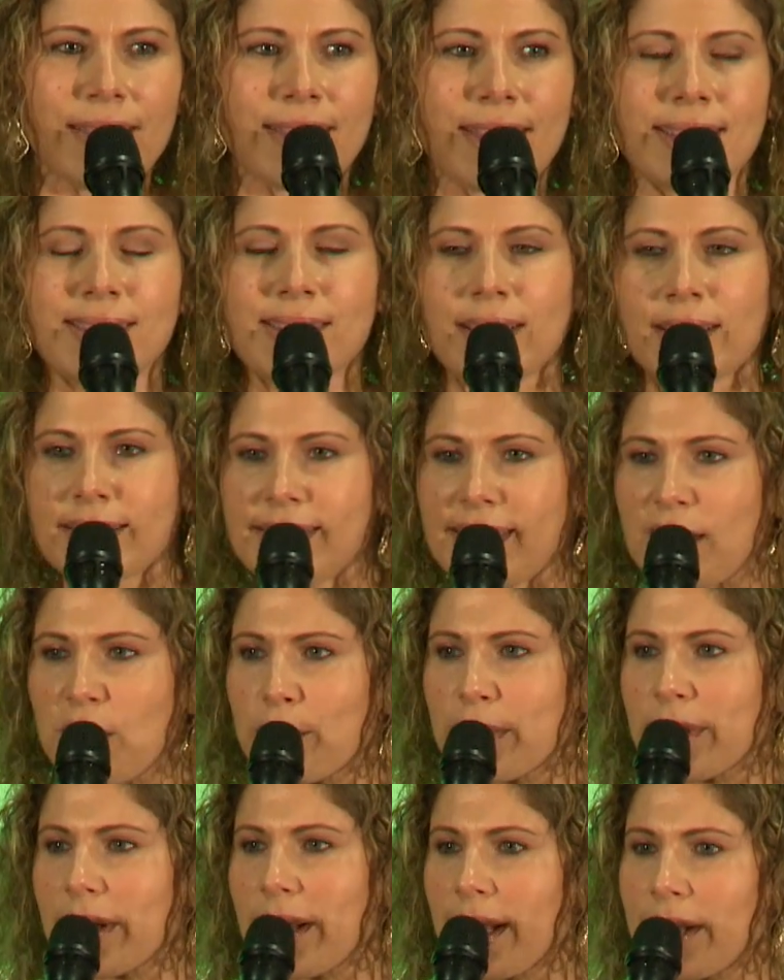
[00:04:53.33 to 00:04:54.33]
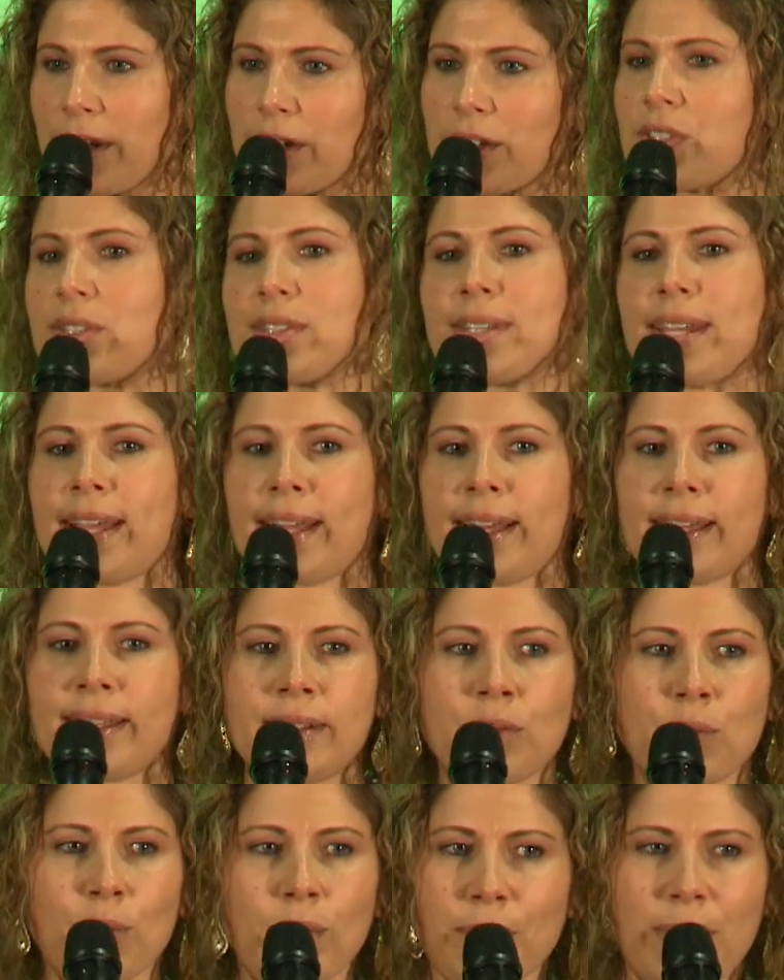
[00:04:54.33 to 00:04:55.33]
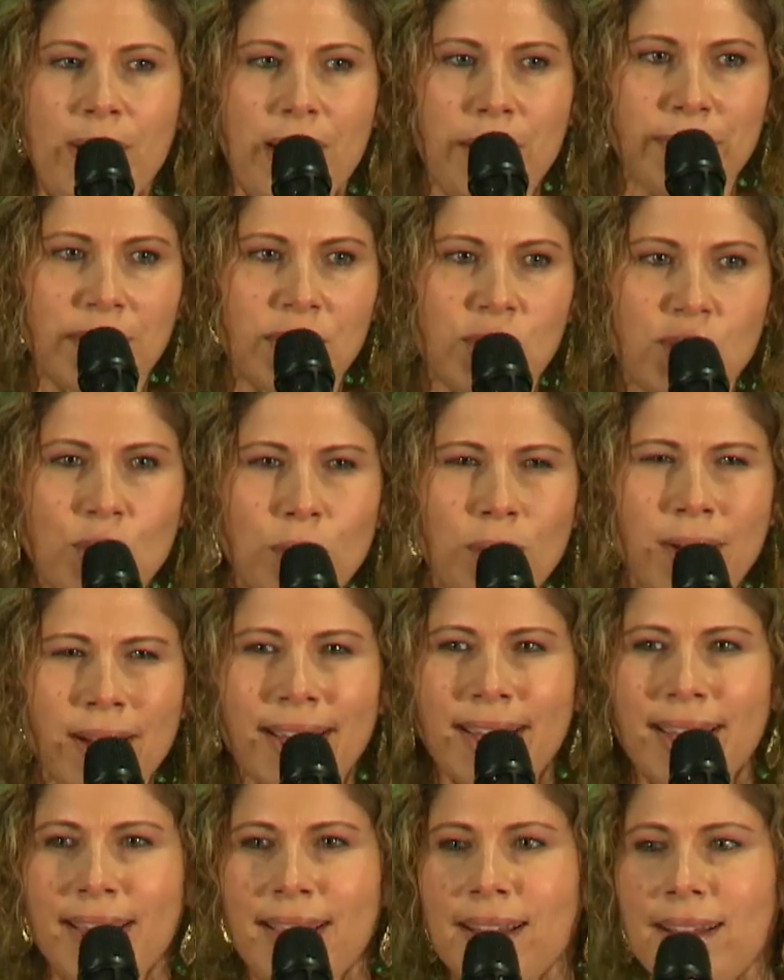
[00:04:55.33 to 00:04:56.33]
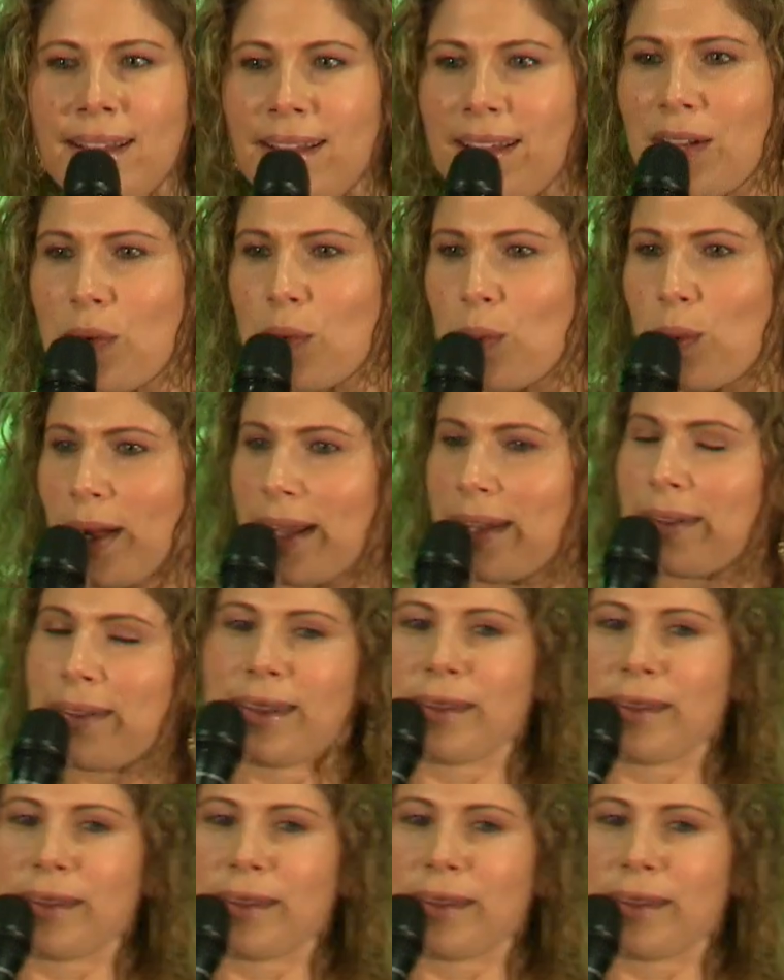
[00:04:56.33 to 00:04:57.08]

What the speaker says: that dug deeper to understand what brought me joy, what